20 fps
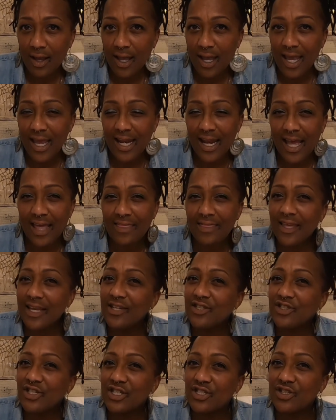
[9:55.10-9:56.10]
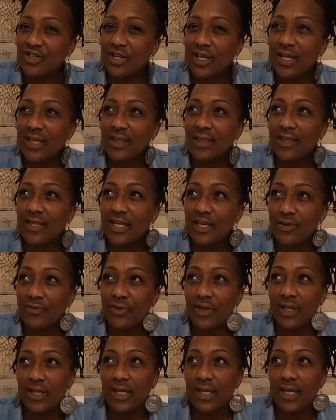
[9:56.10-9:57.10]
And I think she took it
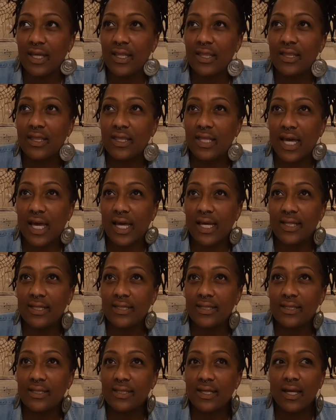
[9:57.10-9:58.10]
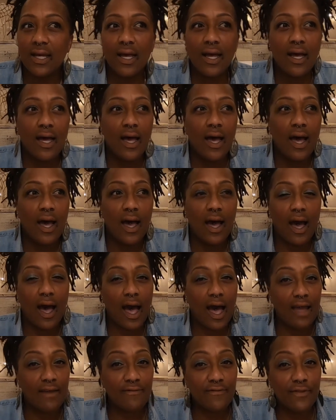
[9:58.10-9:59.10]
literally that
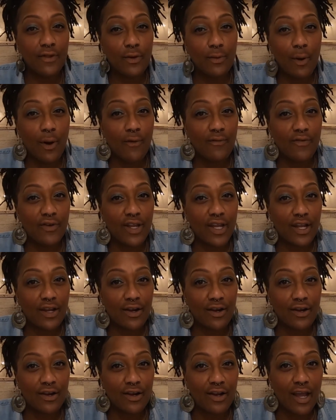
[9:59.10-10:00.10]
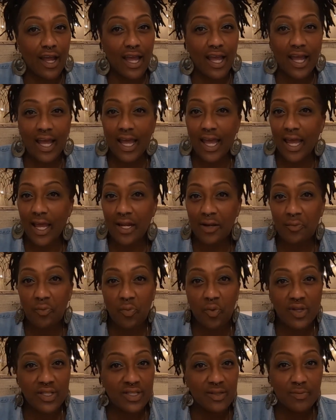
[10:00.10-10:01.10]
I flew over here and
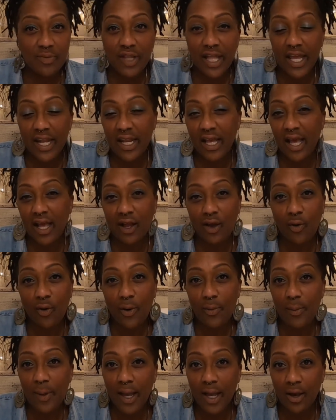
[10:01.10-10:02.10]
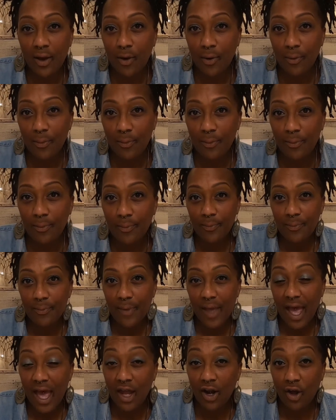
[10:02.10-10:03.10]
wasn't planning on going back home
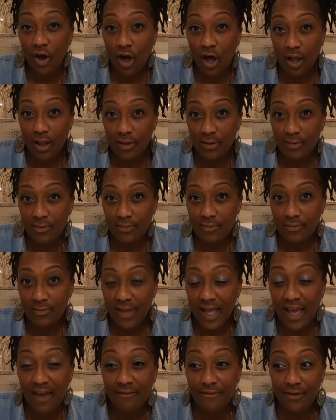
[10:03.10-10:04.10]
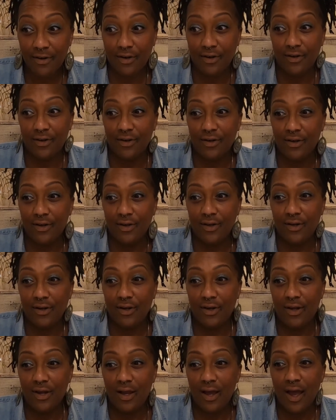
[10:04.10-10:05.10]
at all, ever.
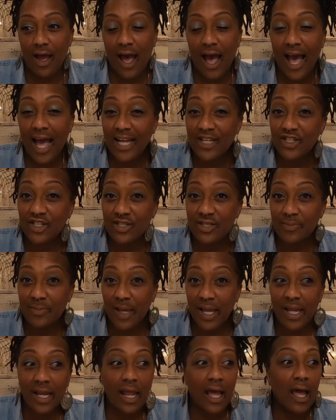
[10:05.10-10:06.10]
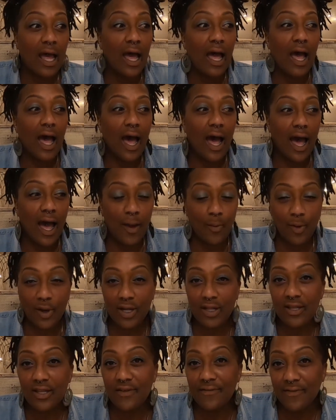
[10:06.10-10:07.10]
I just meant I want
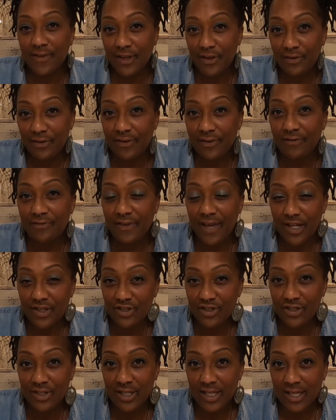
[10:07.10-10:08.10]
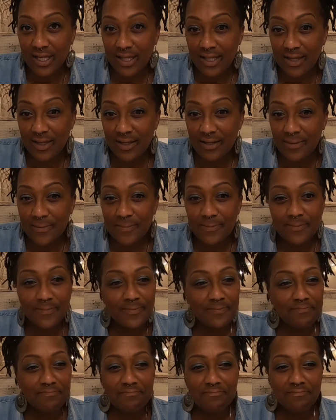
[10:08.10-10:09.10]
to live here eventually.
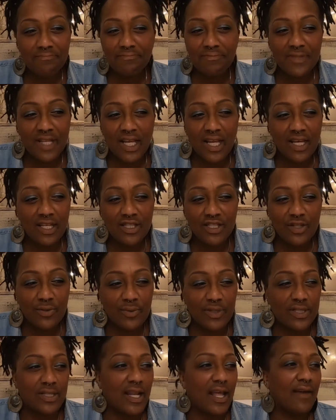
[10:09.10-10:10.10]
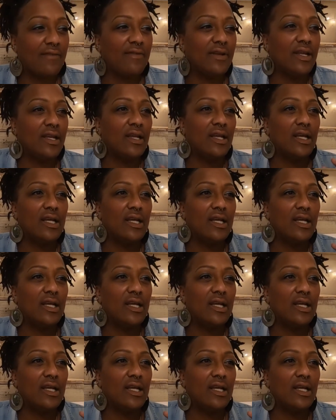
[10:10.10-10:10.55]
She wasn't having it.